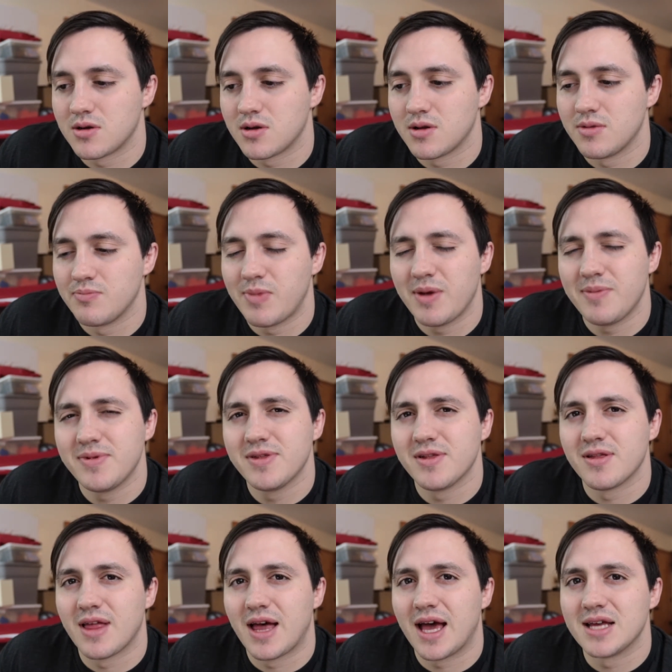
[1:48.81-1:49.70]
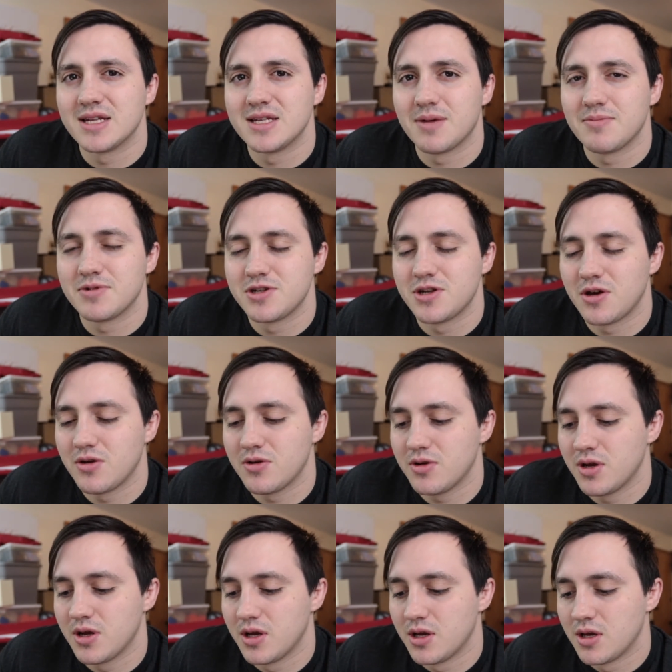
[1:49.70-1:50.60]
maybe in the last
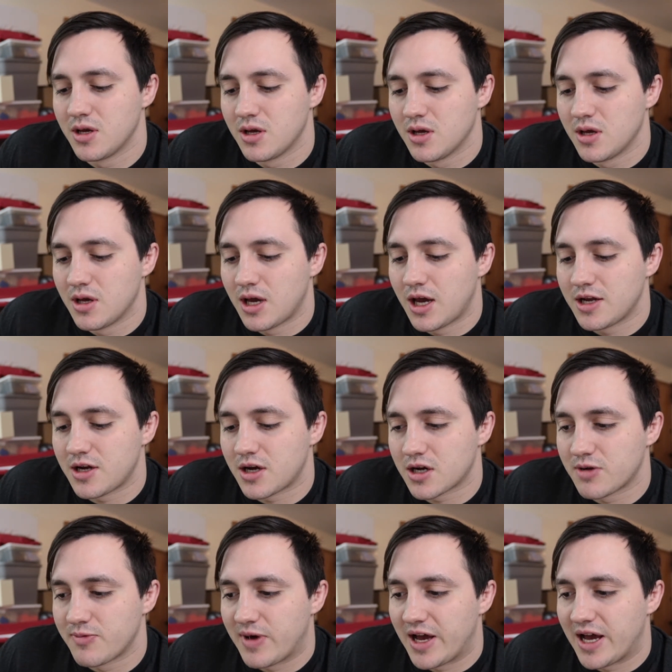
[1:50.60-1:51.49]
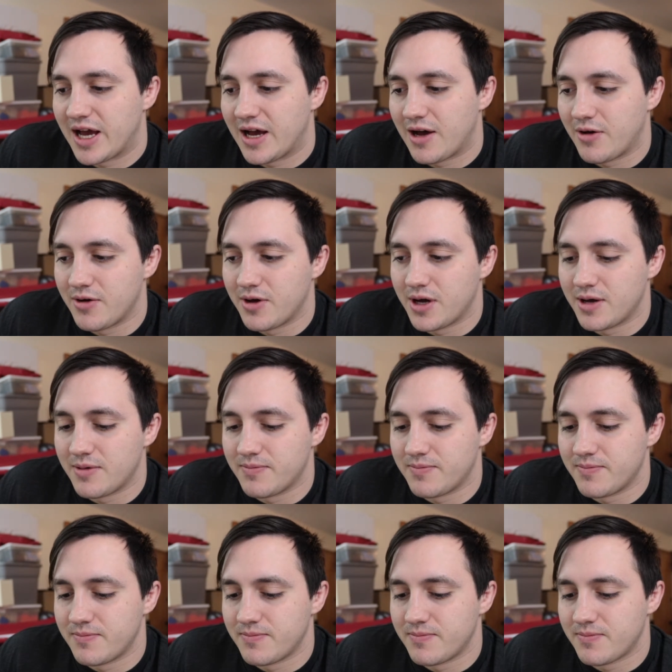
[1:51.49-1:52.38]
episode, I talked about
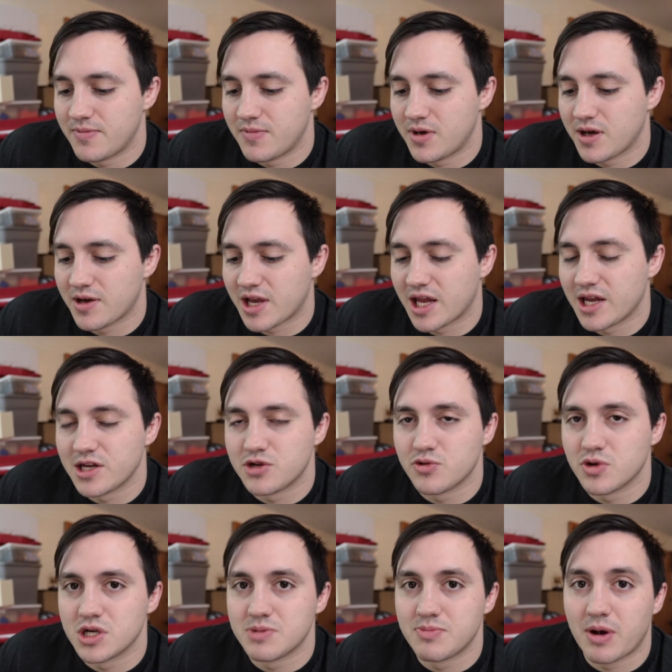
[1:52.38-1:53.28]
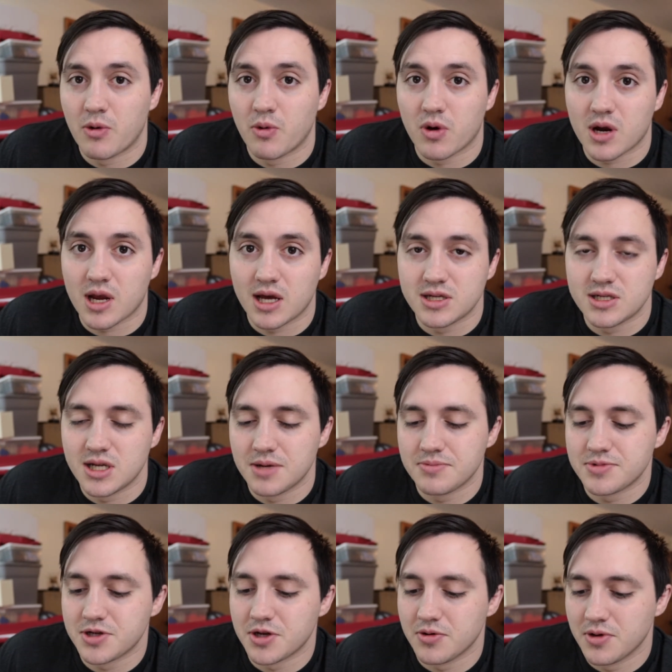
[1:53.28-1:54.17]
how I kind of switched my workouts
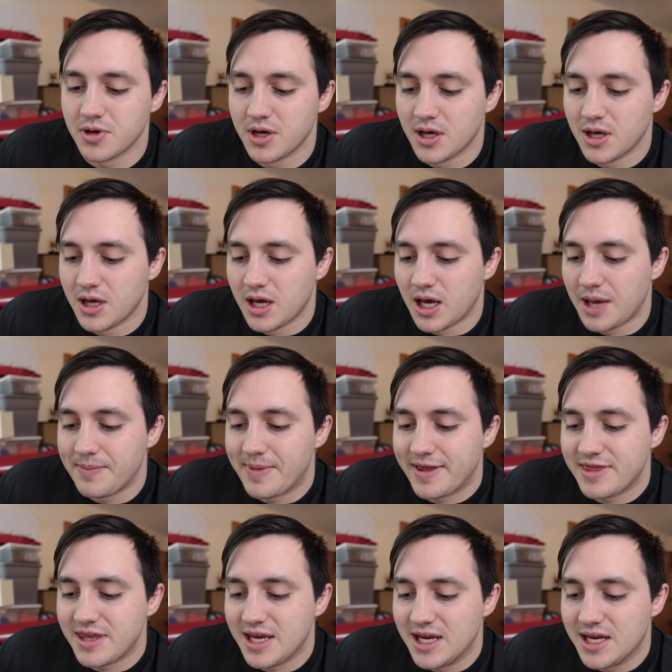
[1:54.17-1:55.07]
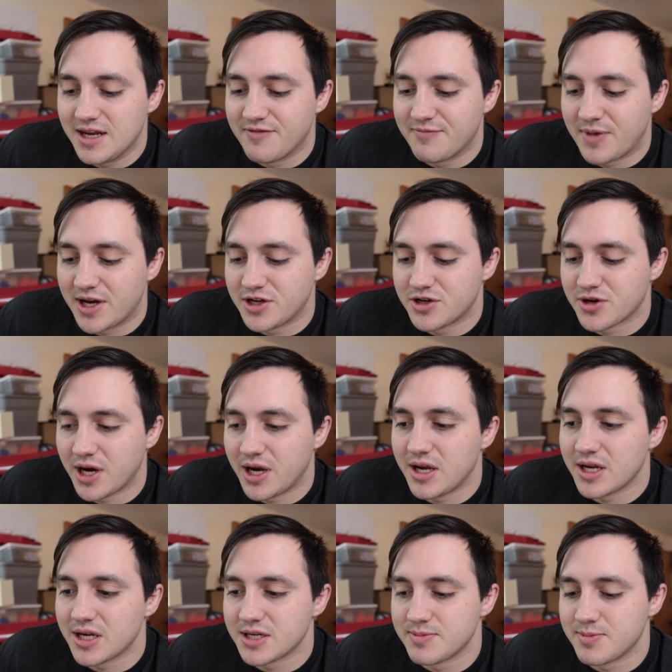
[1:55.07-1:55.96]
up. So I'm at the end of my
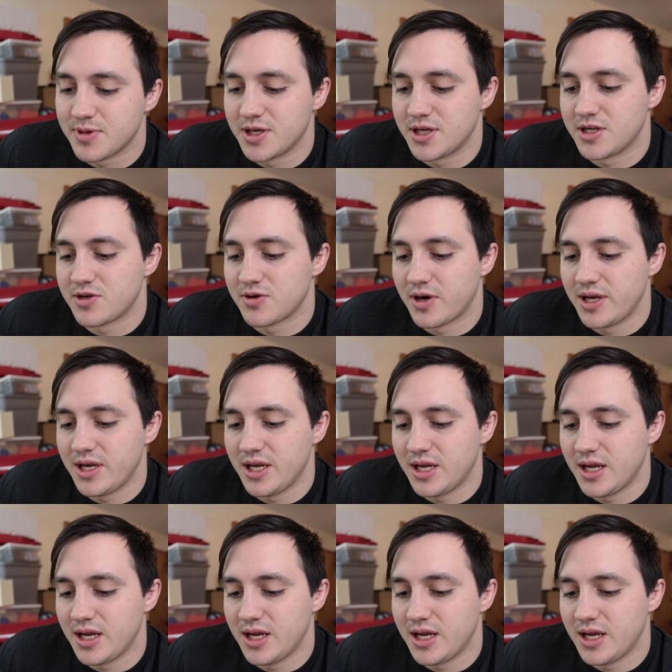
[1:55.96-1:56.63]
training split. So I